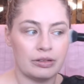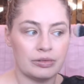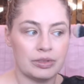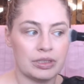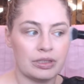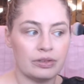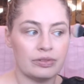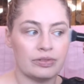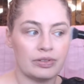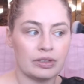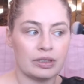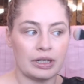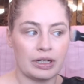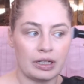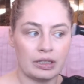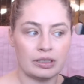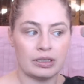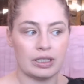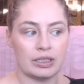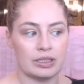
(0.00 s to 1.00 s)
go for like
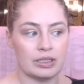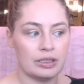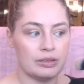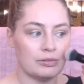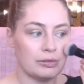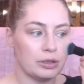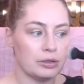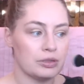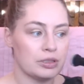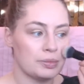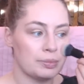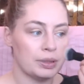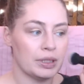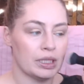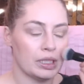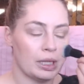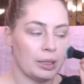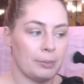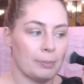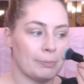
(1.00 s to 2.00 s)
a dusty rose
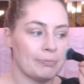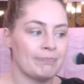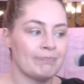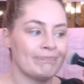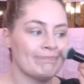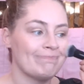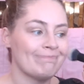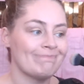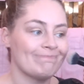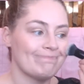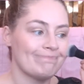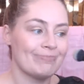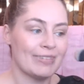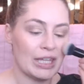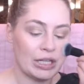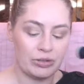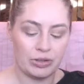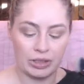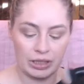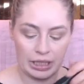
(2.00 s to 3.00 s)
plum
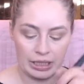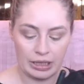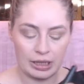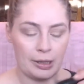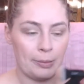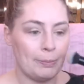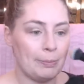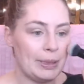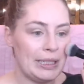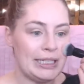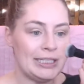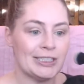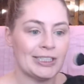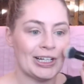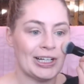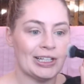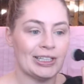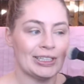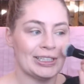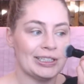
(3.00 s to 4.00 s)
or like that peach
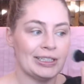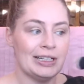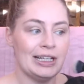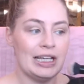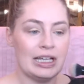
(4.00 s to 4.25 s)
color.